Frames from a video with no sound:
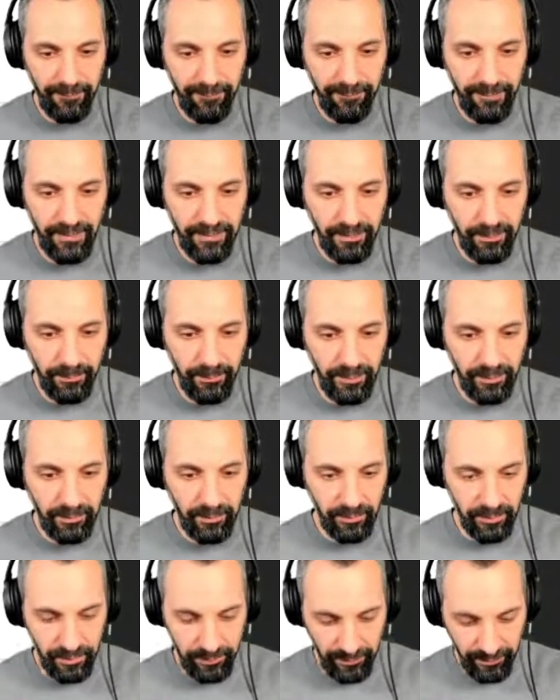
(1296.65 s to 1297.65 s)

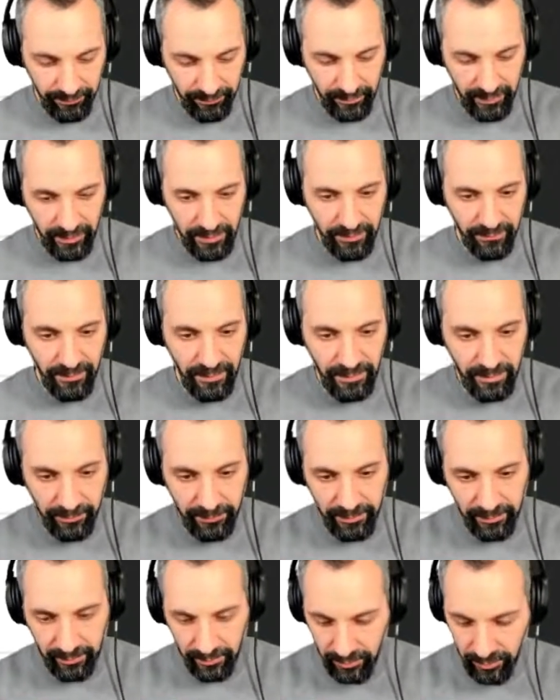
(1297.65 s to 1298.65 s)
Fundamentals, my friends,
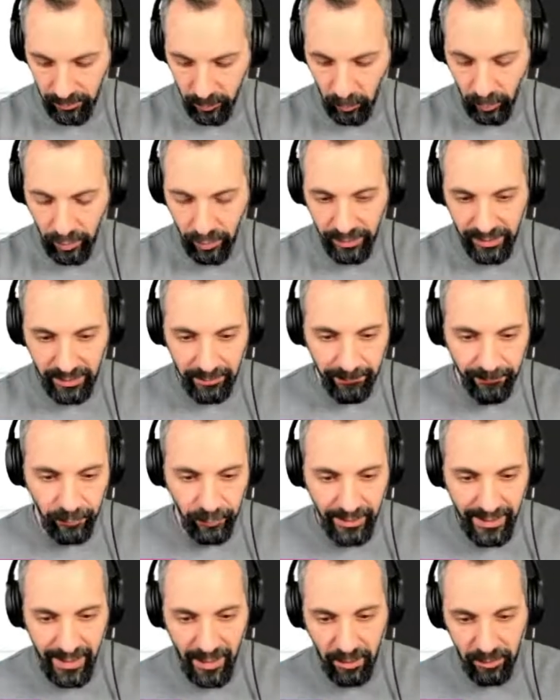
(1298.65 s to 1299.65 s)
fundamentals. We don't need them for
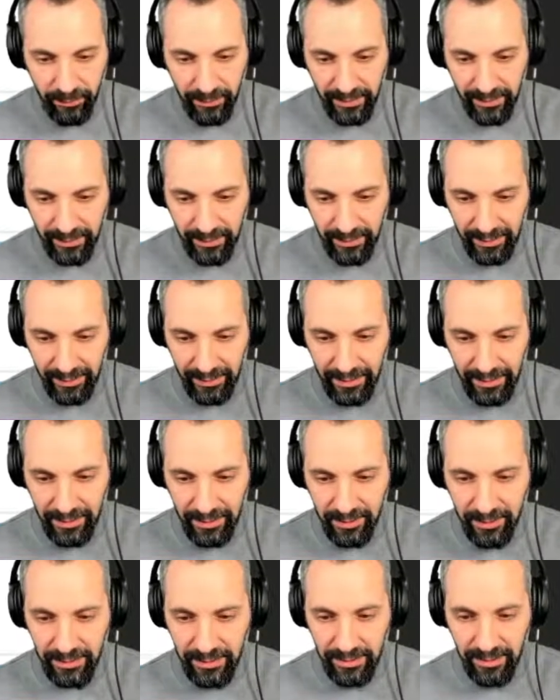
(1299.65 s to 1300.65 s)
now, but it
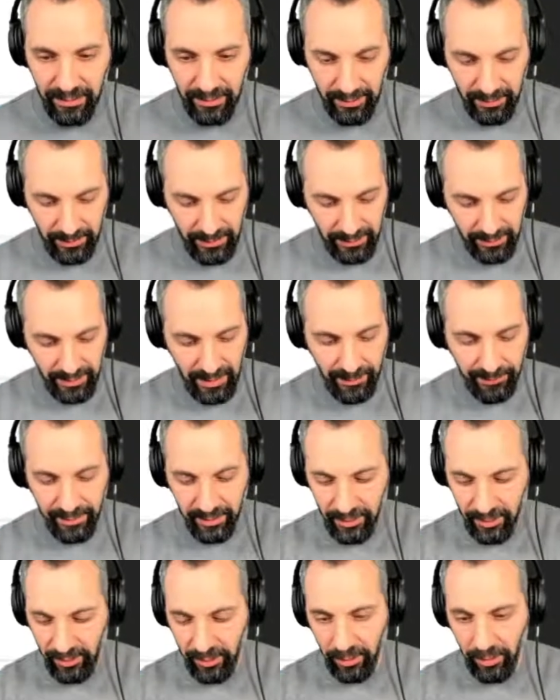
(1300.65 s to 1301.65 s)
is something
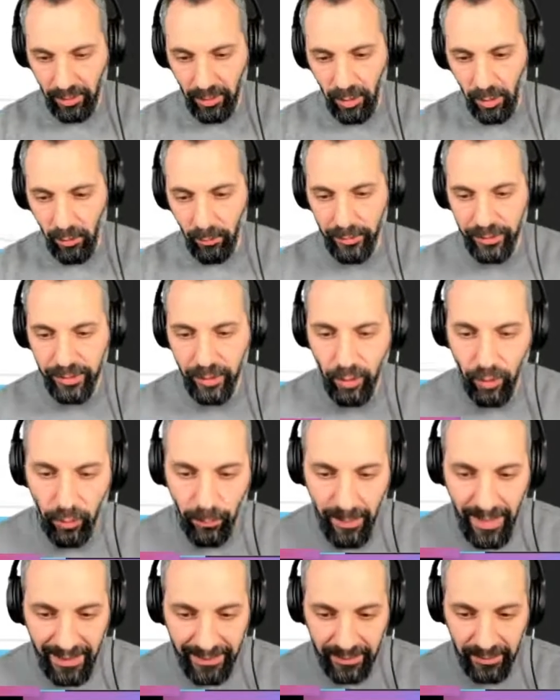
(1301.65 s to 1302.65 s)
that you can always go
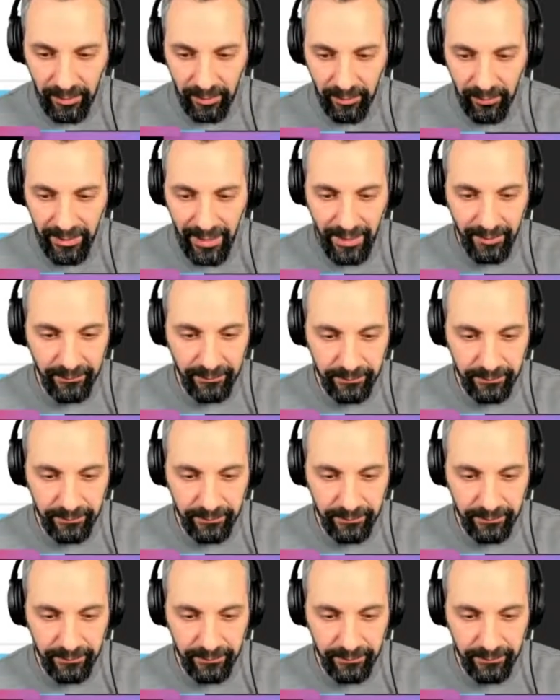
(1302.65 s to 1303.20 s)
back and look at.